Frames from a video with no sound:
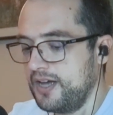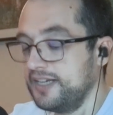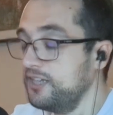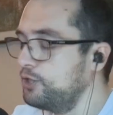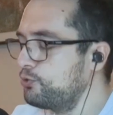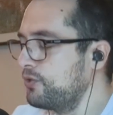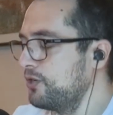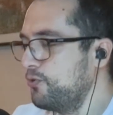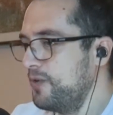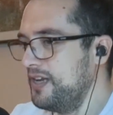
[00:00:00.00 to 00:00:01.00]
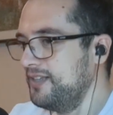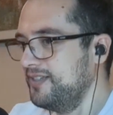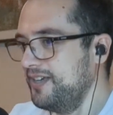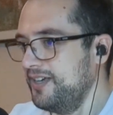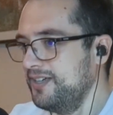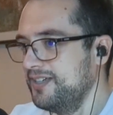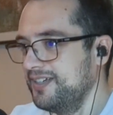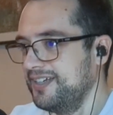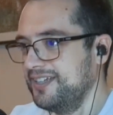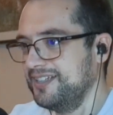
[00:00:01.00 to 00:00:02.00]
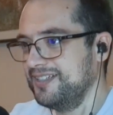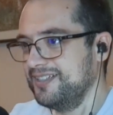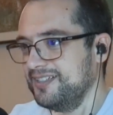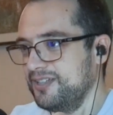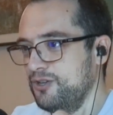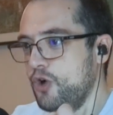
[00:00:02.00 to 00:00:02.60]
I guess, tranquility and,